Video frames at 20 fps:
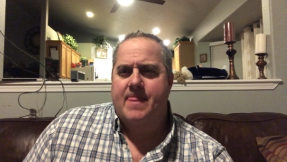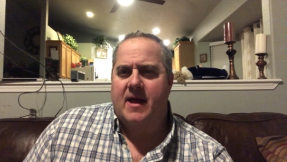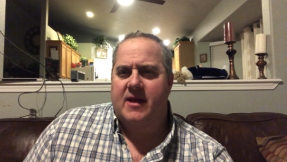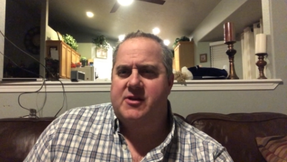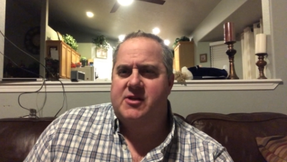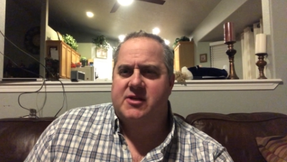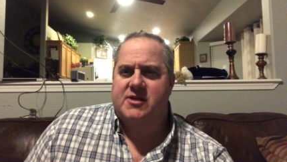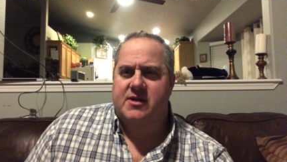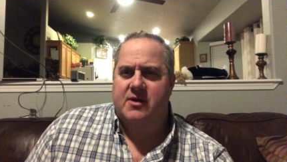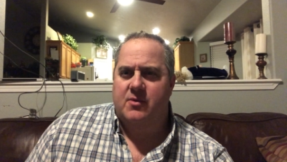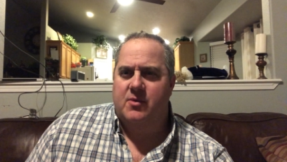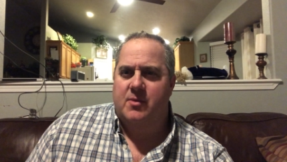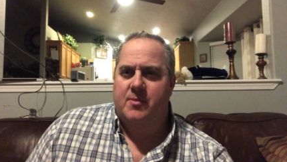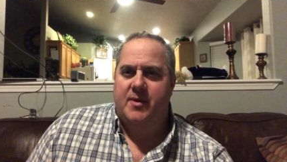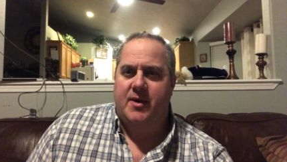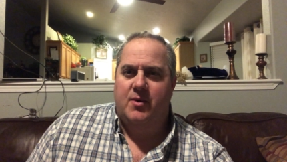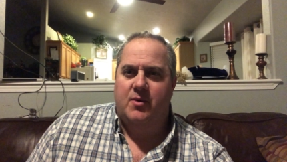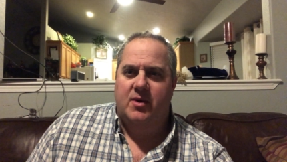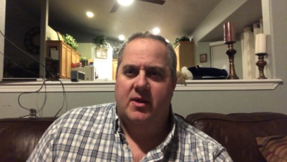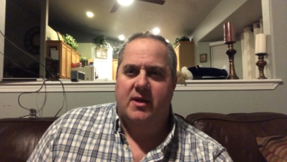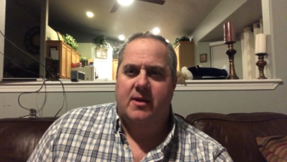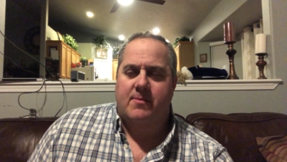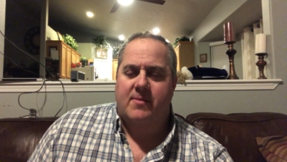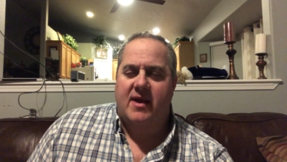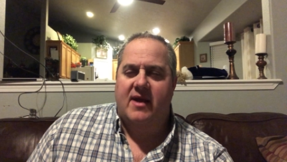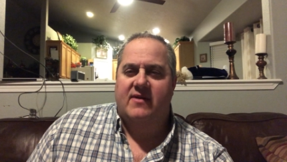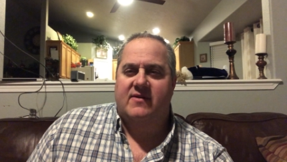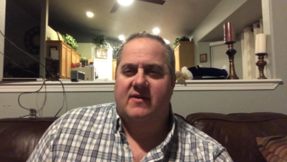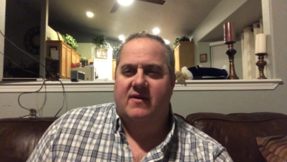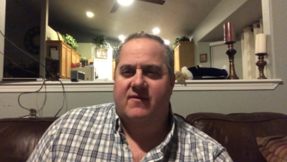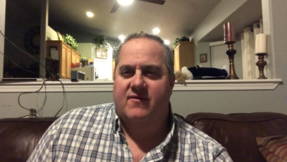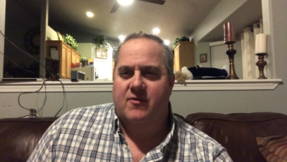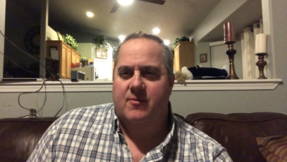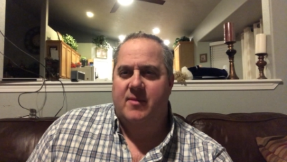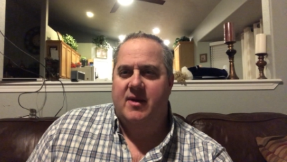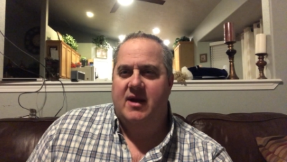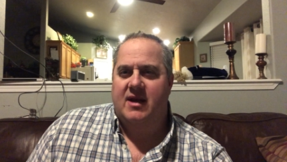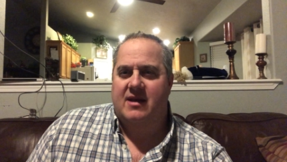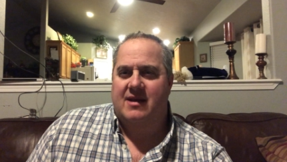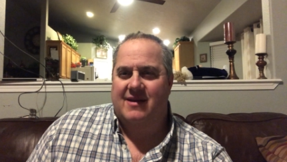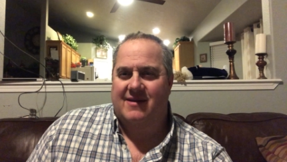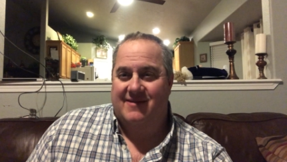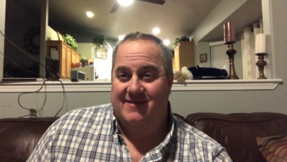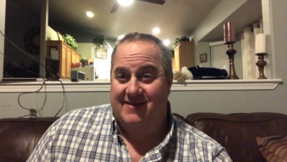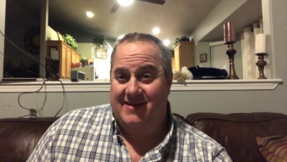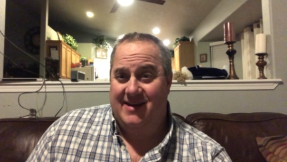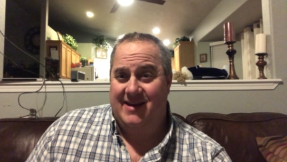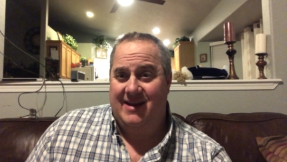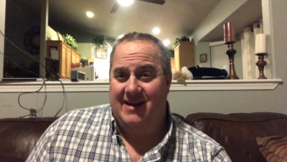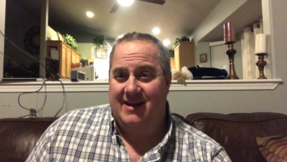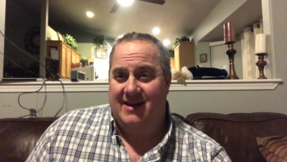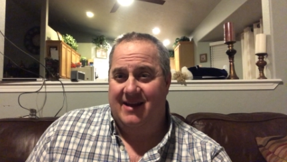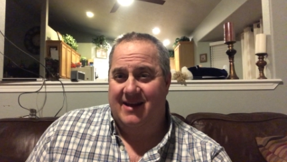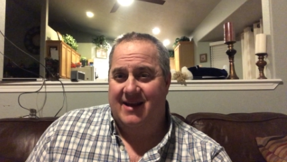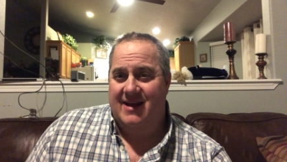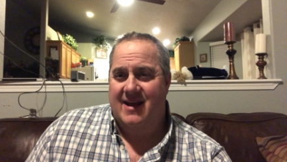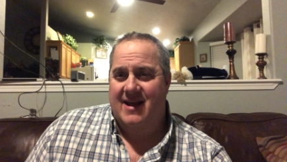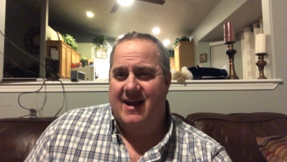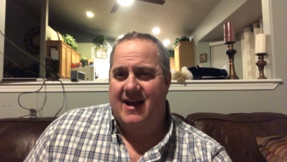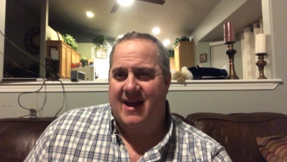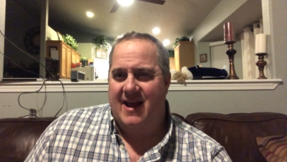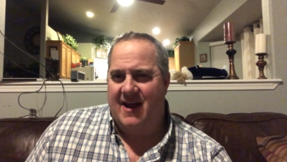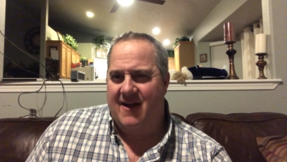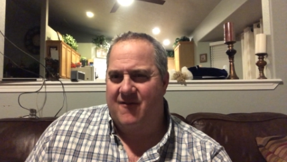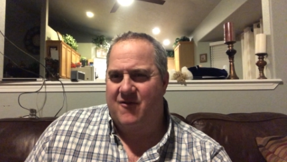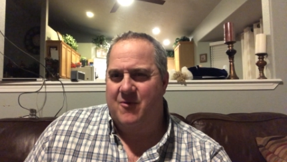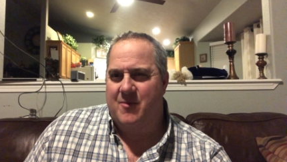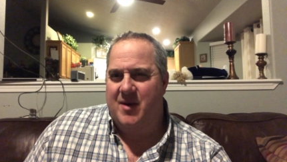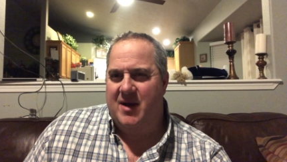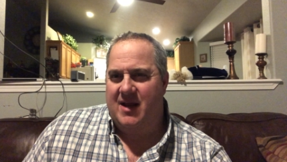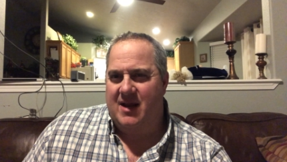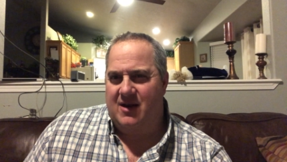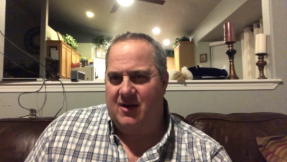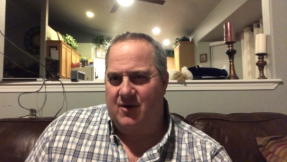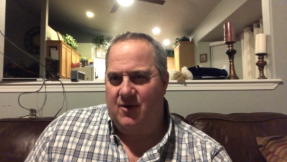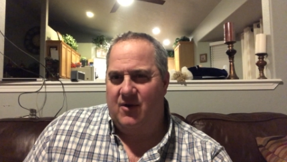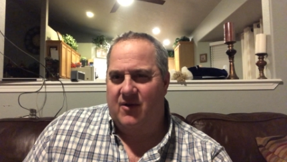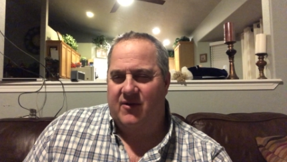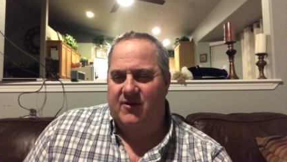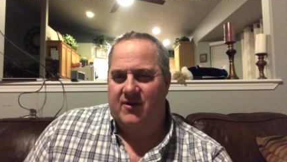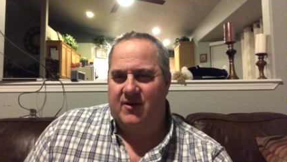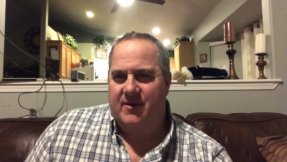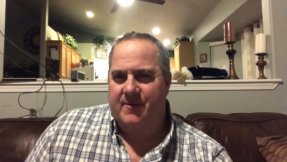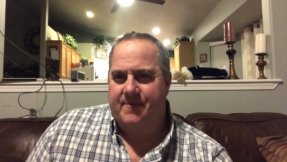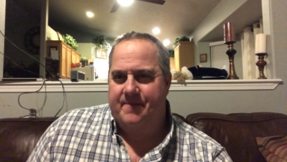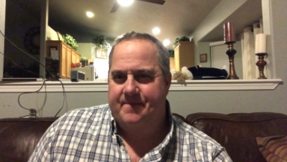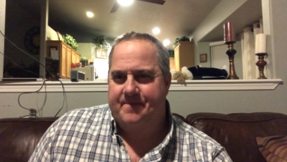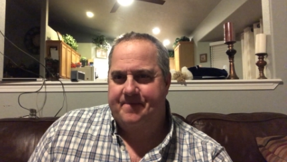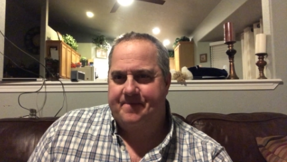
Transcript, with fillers: i just it would be really amazing for me to see everybody in unison